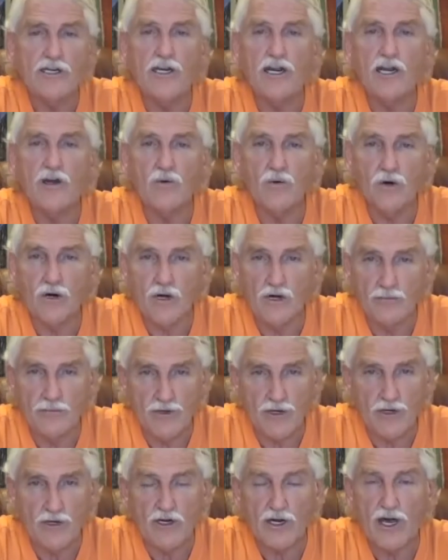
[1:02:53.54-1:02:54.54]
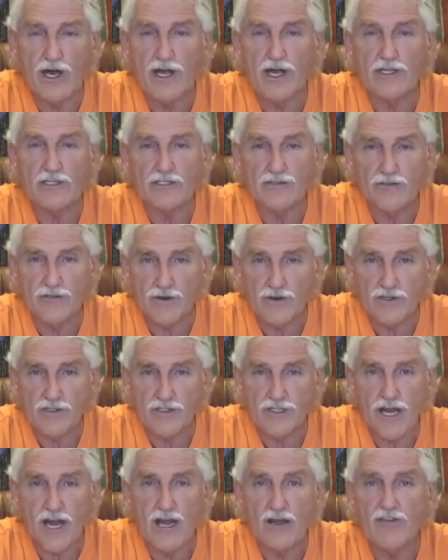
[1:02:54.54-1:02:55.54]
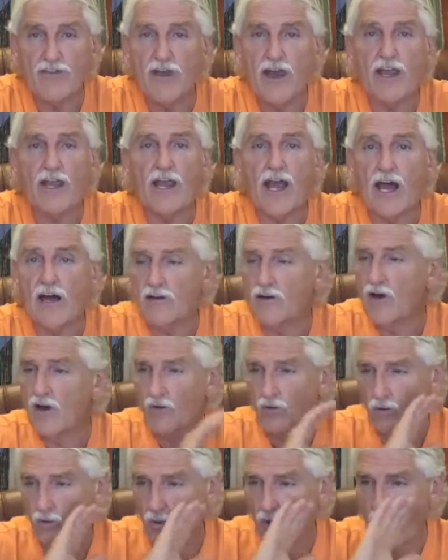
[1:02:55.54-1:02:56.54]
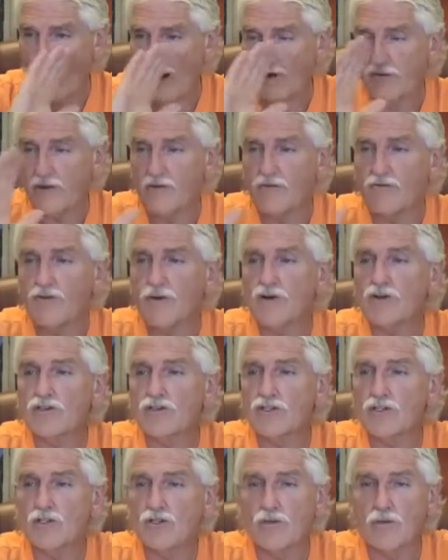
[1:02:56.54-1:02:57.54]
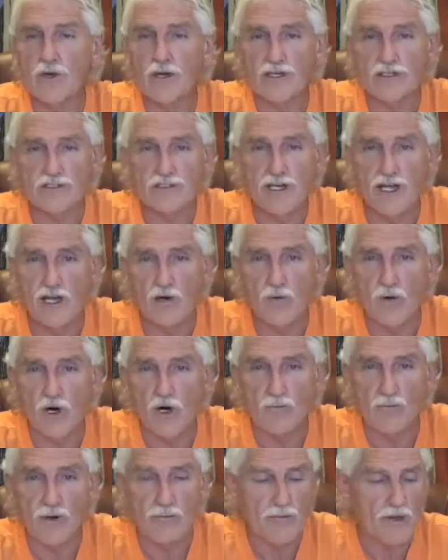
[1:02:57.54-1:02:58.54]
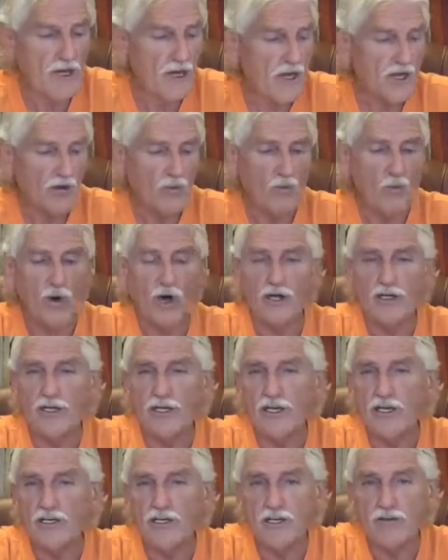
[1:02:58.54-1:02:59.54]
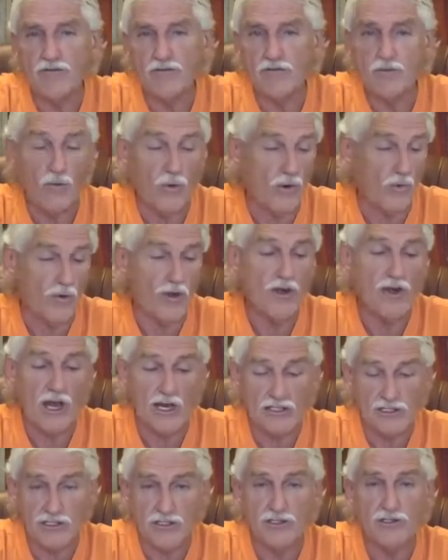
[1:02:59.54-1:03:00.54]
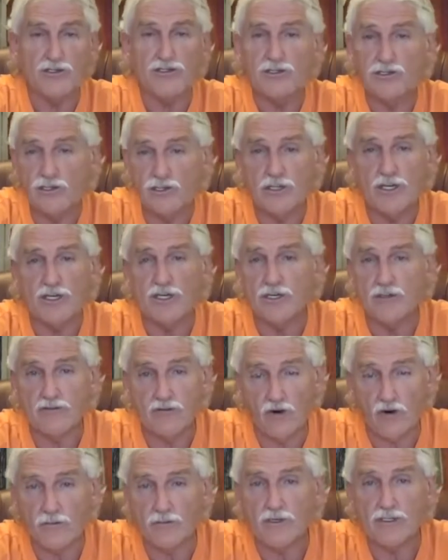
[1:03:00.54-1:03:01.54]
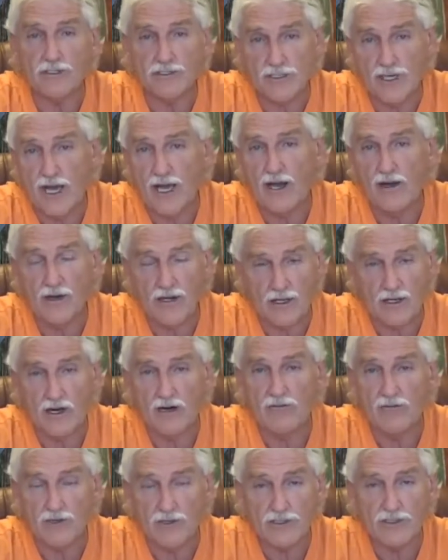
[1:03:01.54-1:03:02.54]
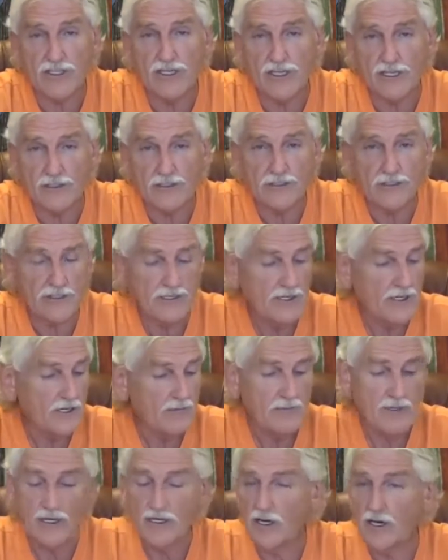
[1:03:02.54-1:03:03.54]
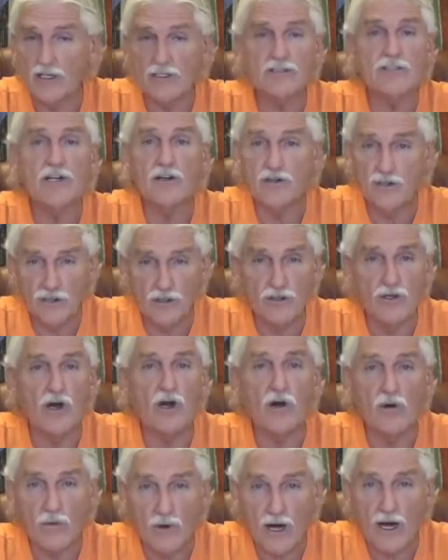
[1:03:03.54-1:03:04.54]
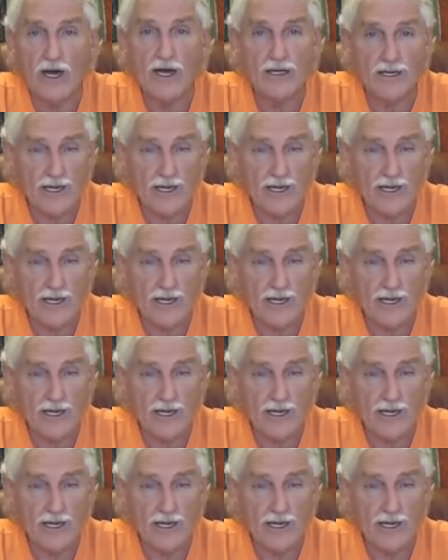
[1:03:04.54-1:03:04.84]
deworm your client's first thing out. Right? The first 2 weeks, deworm them. One kidney, well, we actually use 2 kidney formulas now in our first kit, because you know why